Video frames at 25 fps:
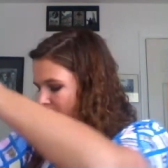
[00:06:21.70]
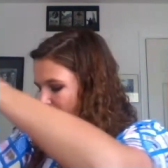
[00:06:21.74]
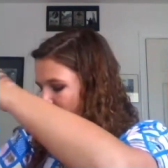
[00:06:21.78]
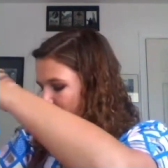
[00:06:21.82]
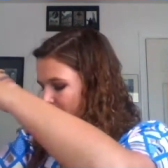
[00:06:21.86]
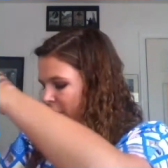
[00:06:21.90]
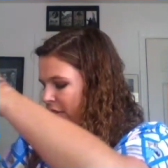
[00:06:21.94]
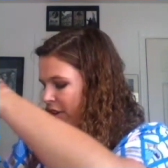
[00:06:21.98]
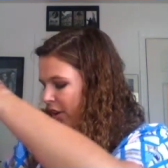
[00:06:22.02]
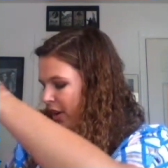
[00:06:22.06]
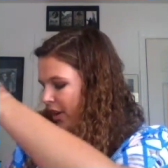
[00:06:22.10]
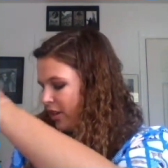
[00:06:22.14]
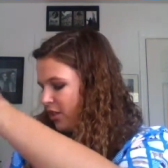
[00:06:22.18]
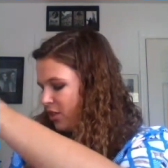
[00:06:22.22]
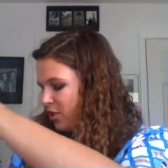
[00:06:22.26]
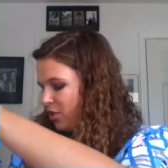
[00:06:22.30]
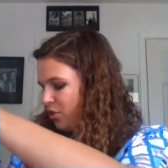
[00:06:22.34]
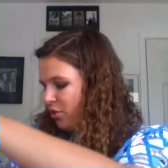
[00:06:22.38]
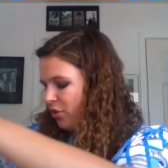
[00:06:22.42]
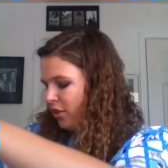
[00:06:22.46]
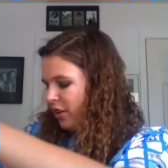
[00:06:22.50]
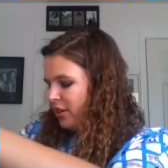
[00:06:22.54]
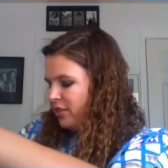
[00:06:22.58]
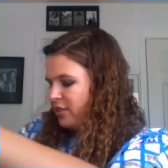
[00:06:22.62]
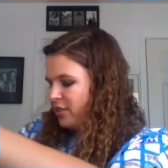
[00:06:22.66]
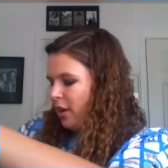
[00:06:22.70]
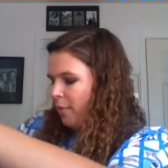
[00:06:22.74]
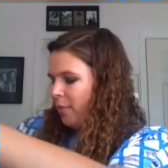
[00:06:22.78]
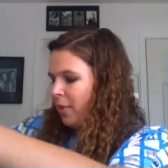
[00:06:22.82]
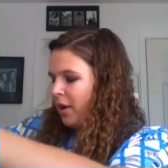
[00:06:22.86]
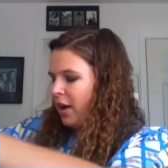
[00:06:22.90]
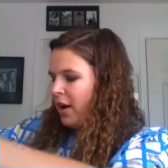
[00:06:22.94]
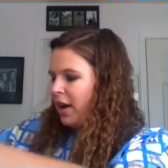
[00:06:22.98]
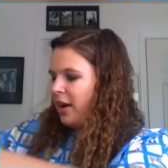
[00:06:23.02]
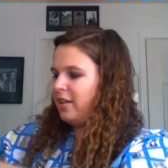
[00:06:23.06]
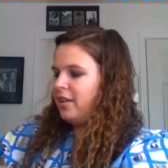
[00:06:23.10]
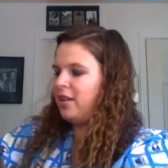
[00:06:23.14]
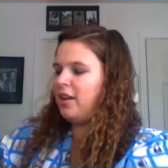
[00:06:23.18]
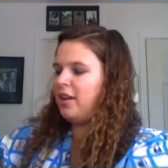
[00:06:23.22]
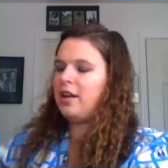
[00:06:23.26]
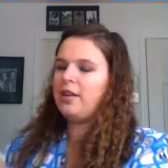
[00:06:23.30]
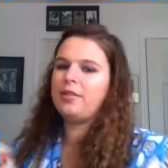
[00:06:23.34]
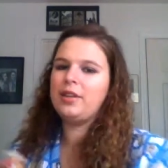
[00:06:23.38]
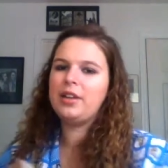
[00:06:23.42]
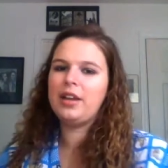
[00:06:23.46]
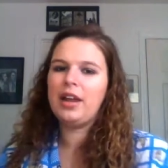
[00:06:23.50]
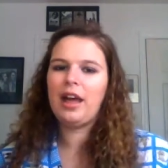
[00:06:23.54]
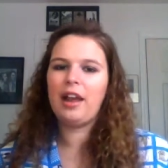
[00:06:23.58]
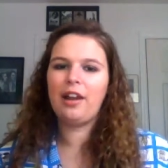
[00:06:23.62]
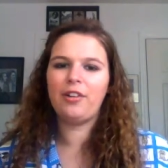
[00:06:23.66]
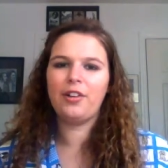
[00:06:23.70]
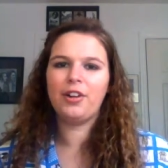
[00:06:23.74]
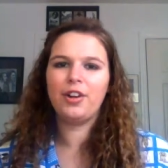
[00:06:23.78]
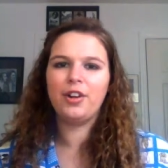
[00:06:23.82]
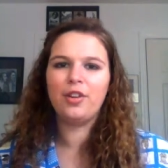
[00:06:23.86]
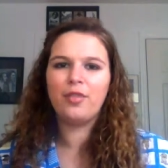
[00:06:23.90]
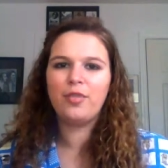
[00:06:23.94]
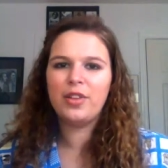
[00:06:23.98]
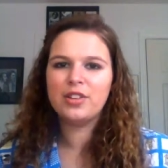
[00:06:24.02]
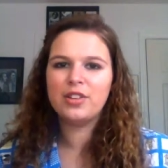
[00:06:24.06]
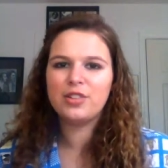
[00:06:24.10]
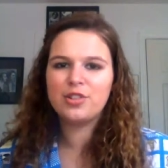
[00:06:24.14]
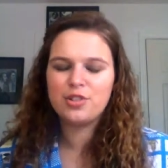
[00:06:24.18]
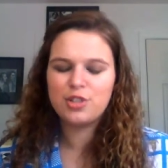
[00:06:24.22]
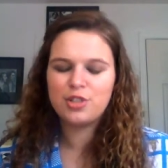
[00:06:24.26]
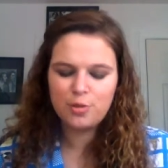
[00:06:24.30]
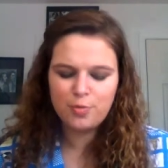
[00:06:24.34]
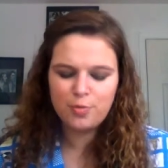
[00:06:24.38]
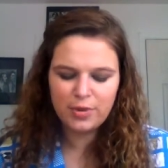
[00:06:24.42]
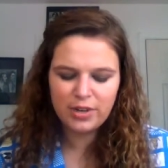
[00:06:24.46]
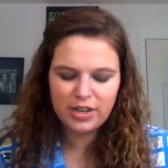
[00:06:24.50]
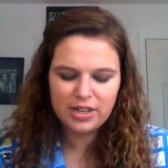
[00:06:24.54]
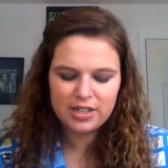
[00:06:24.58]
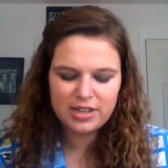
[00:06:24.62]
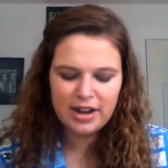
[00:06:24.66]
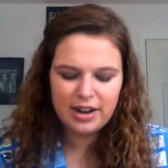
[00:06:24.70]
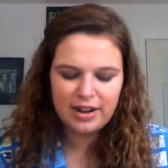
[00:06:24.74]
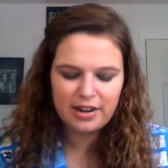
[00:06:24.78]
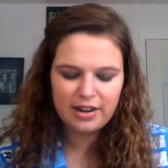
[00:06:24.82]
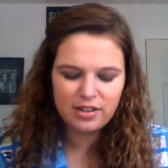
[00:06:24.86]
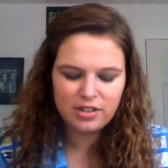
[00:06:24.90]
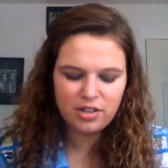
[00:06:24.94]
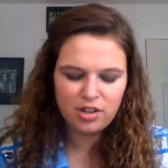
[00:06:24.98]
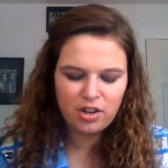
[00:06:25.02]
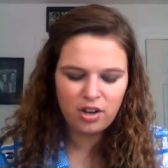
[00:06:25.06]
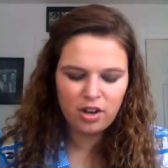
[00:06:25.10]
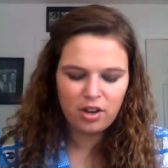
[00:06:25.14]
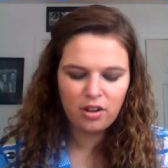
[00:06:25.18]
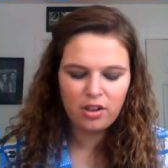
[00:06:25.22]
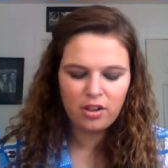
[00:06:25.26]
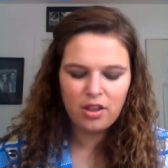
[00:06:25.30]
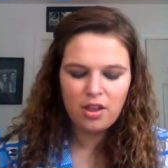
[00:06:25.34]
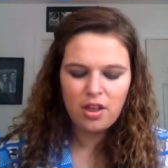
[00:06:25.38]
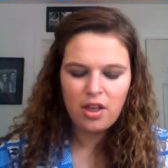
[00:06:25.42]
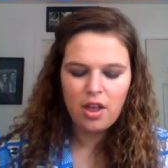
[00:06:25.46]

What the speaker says: The next two things I bought, I mean, I don't know if these are super exciting to y'all,